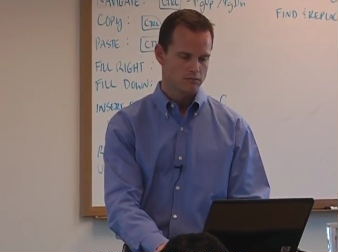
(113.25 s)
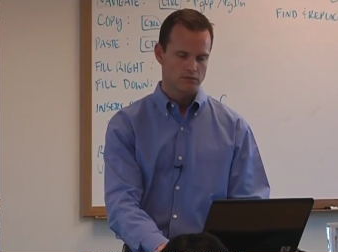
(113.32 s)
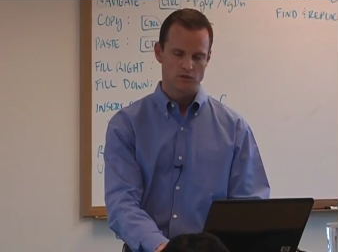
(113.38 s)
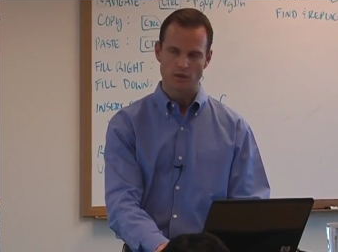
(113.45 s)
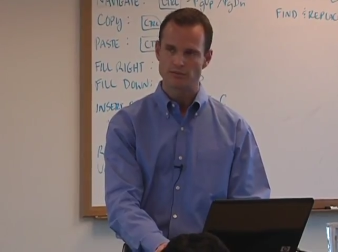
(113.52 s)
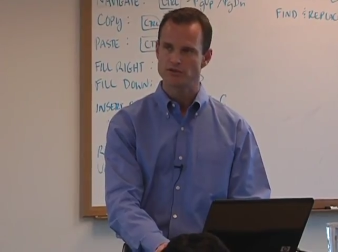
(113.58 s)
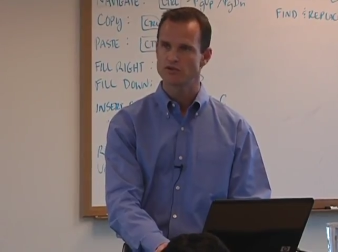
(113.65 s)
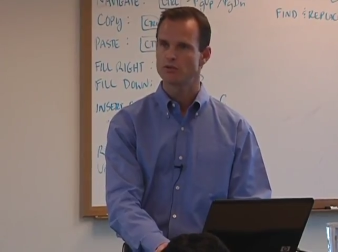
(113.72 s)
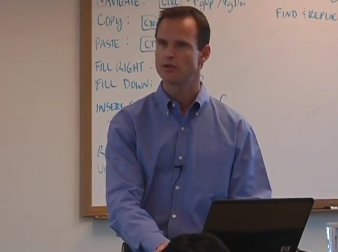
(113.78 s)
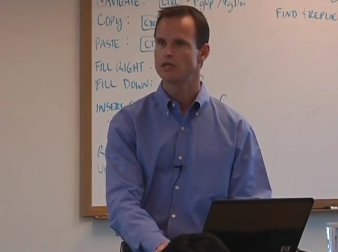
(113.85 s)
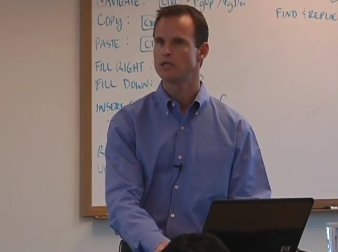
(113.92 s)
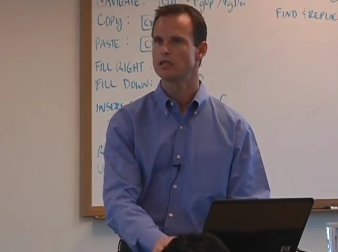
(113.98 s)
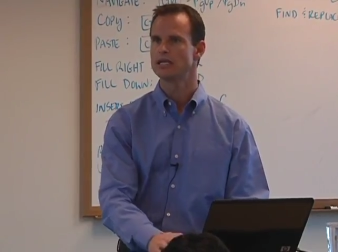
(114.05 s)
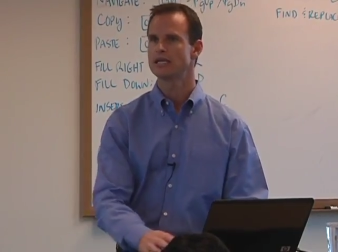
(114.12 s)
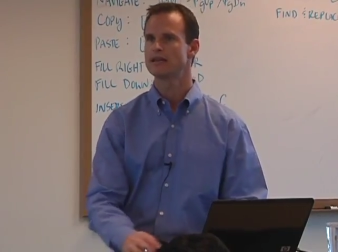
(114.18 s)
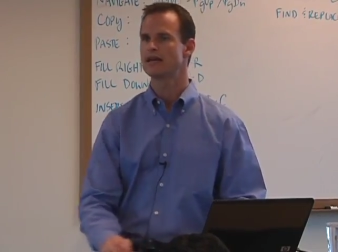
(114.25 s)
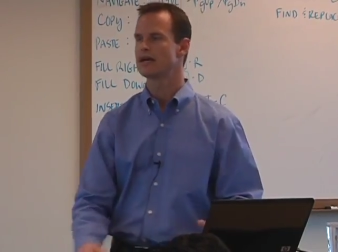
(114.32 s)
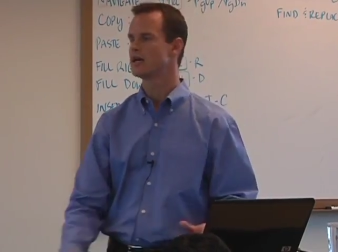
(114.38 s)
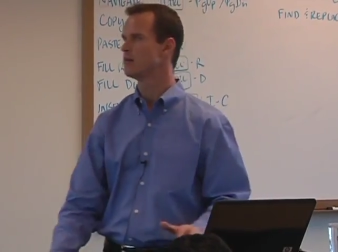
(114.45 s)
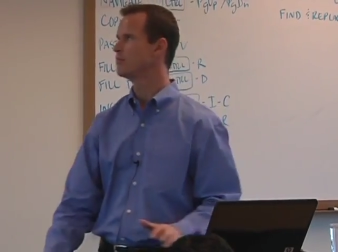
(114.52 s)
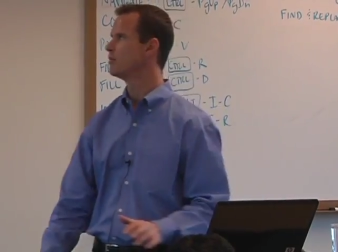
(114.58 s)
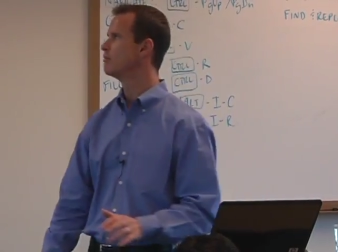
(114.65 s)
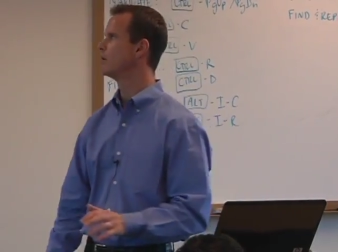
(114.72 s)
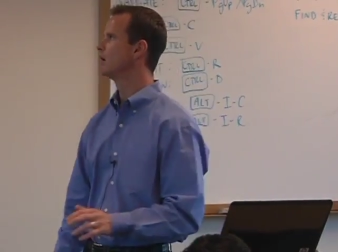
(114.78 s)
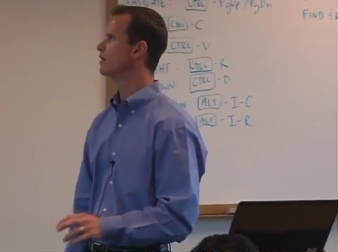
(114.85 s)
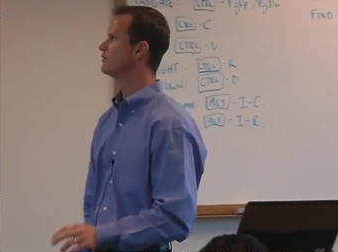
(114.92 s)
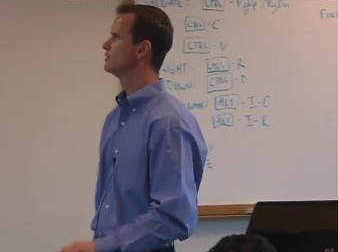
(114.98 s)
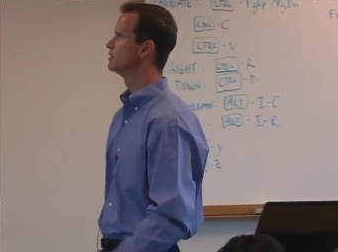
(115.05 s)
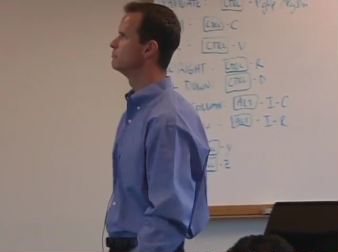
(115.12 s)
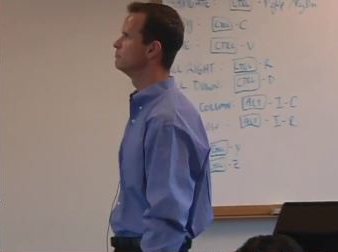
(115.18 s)
So I'm just going to link that up
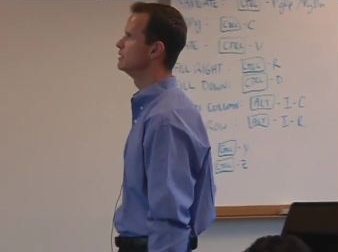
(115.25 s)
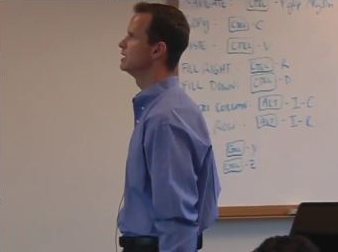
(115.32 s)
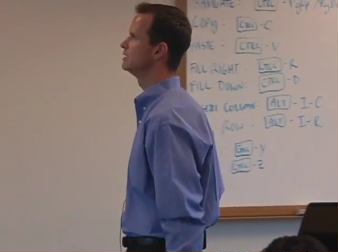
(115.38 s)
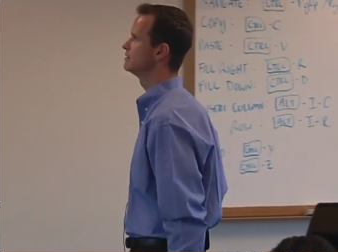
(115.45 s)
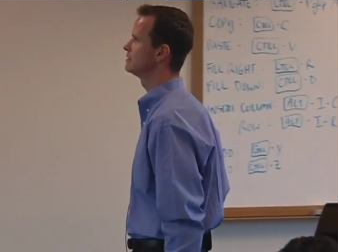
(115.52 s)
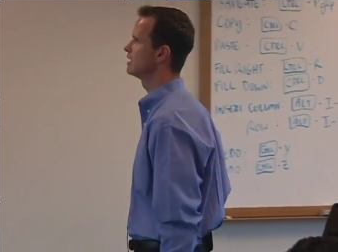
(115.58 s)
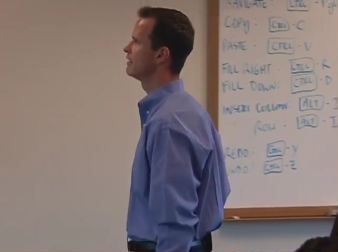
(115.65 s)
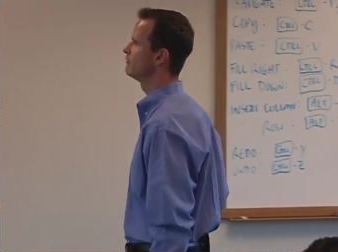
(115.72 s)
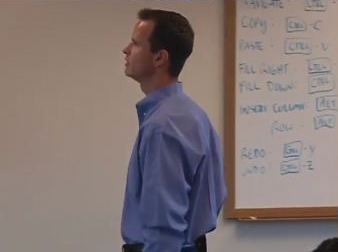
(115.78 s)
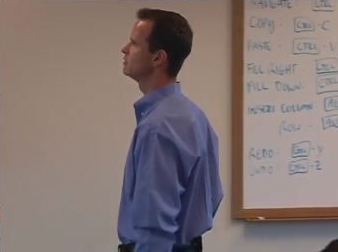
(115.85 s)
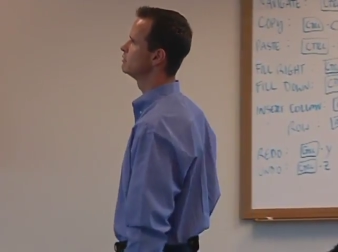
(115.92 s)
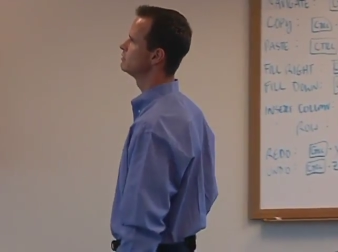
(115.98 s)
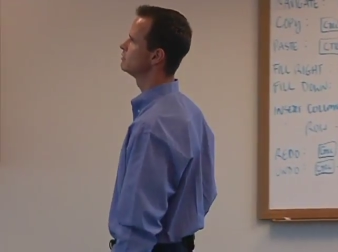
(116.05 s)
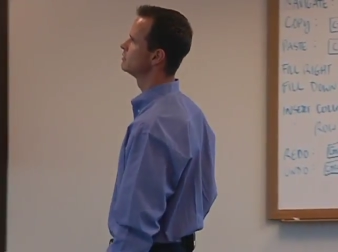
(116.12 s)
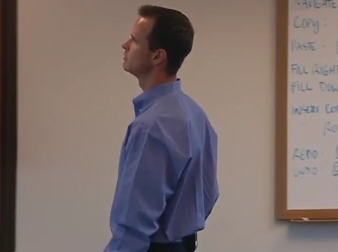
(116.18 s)
above to B7